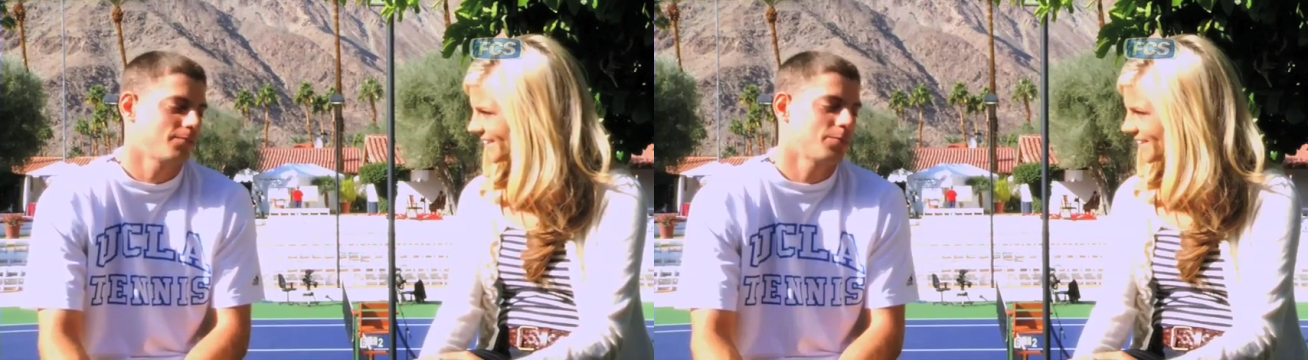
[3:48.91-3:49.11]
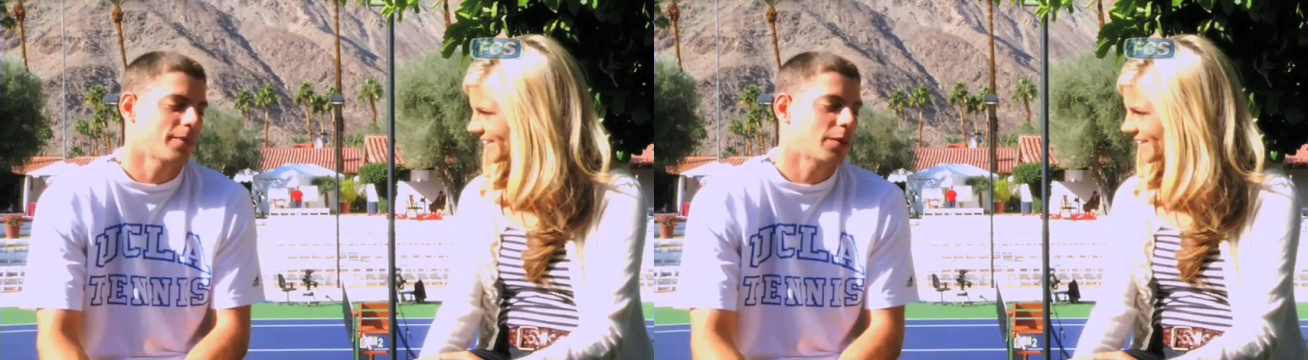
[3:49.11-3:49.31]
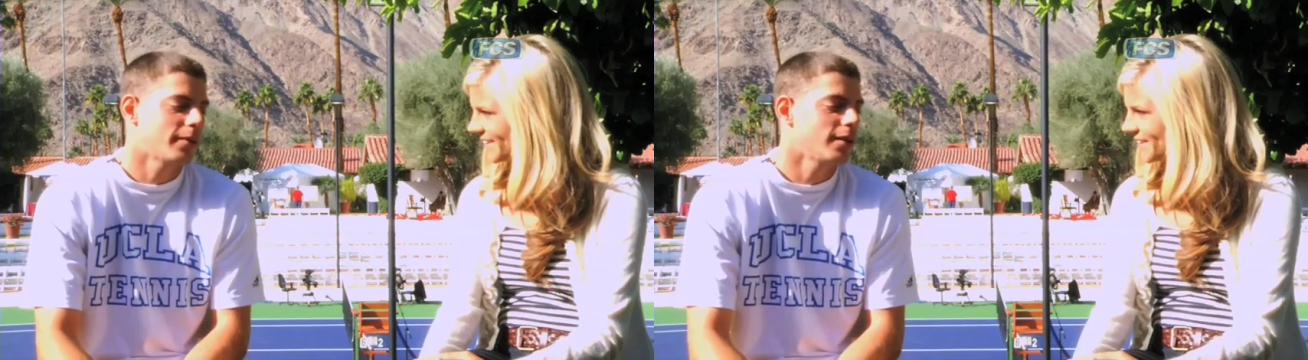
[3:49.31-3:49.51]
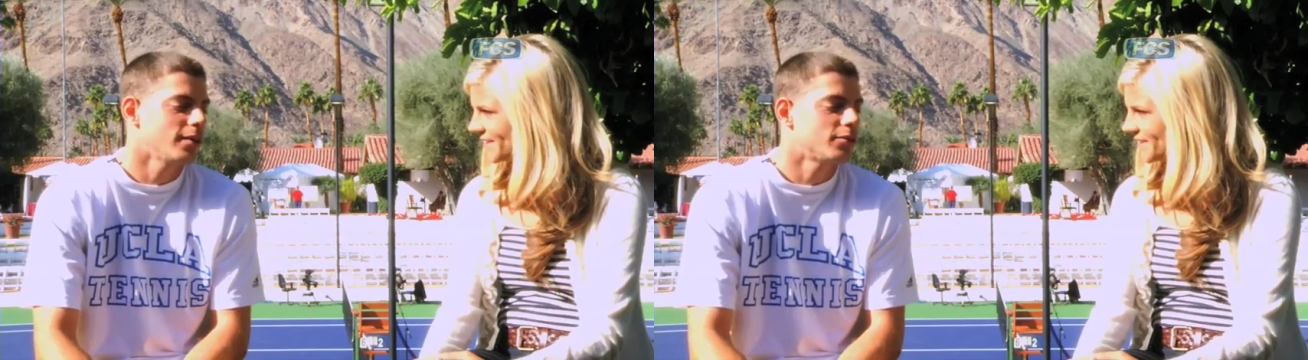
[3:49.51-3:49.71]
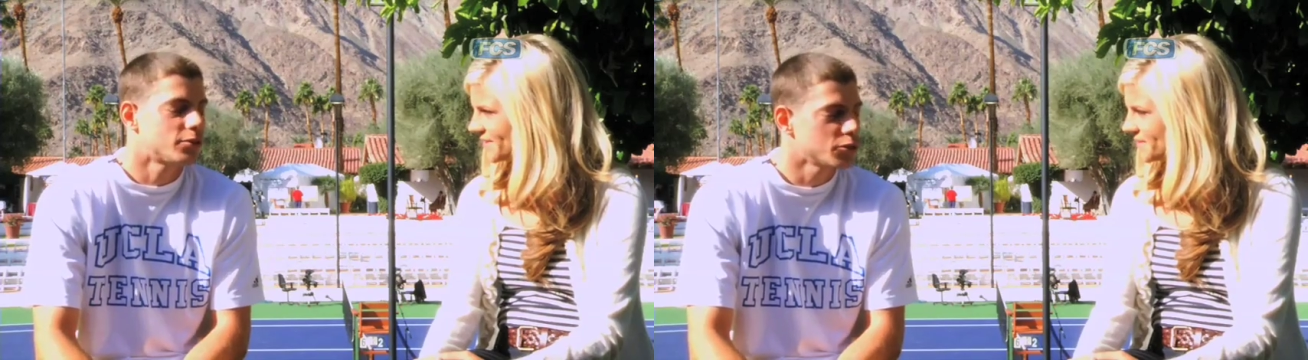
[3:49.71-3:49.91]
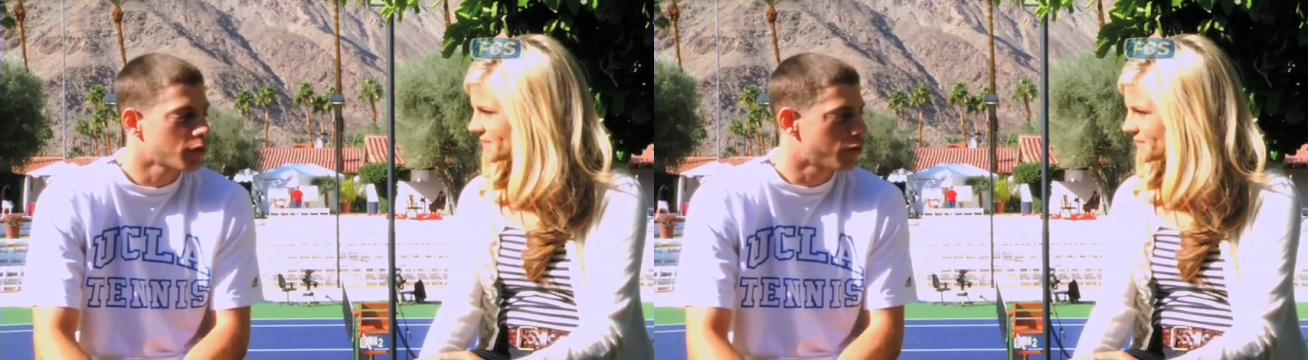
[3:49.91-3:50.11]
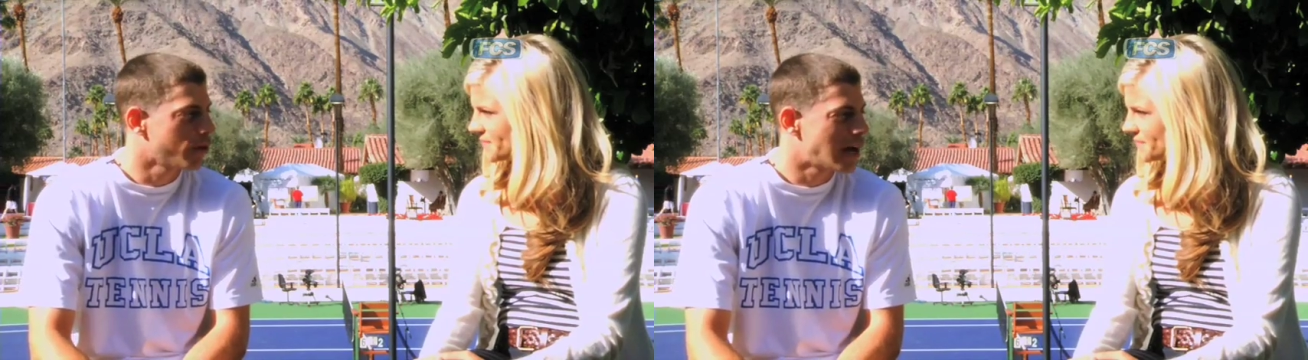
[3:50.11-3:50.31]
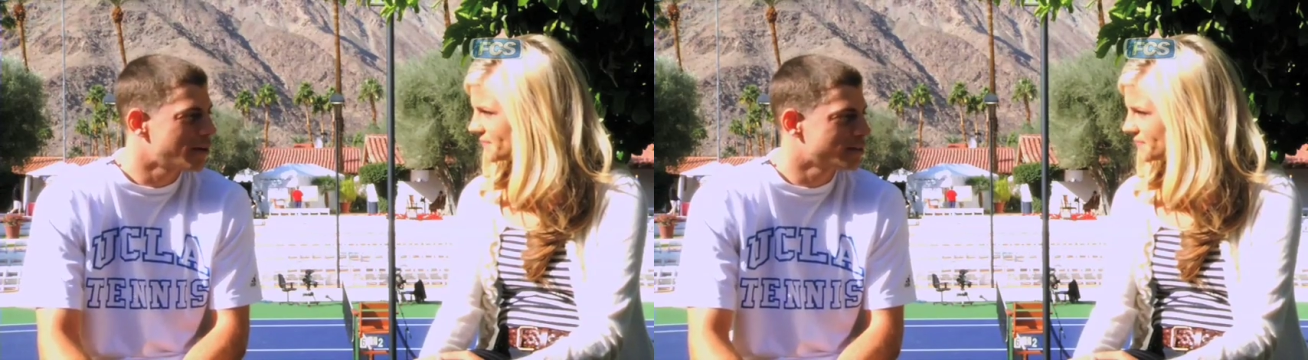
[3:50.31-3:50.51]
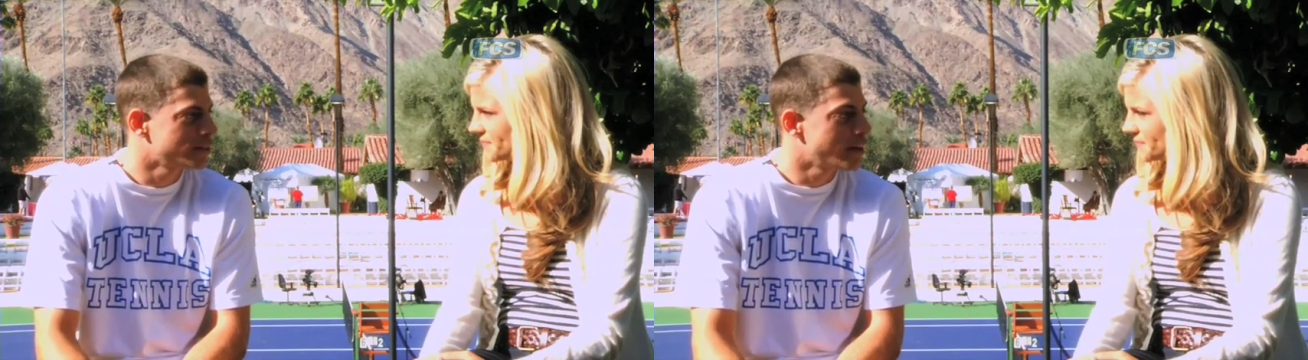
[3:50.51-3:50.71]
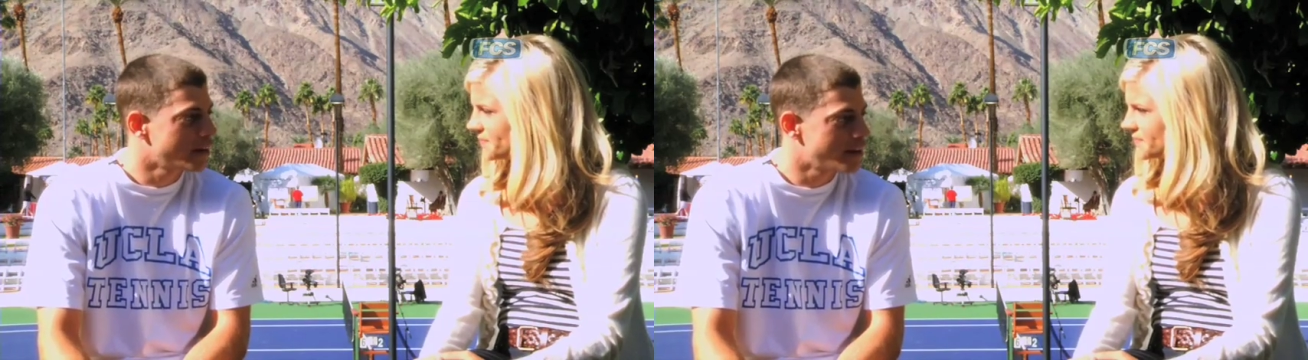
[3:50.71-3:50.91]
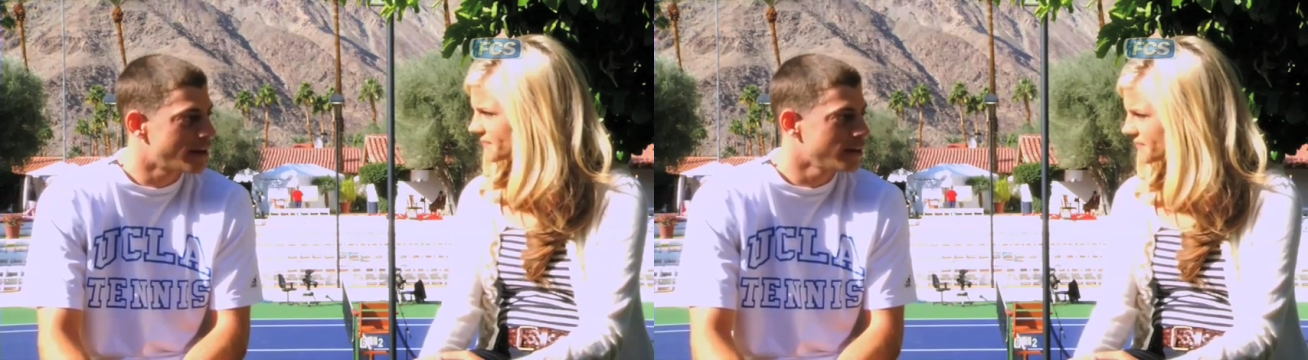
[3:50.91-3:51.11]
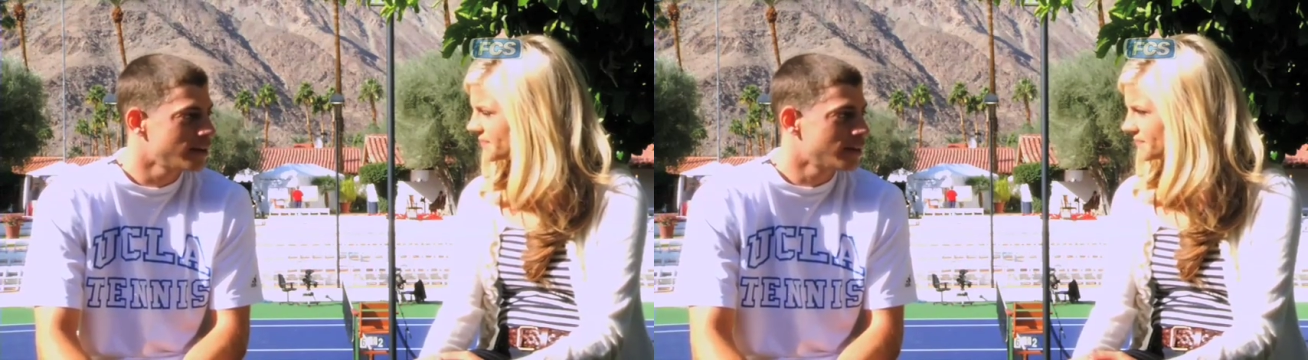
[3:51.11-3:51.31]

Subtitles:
maybe 2-3 hours a day.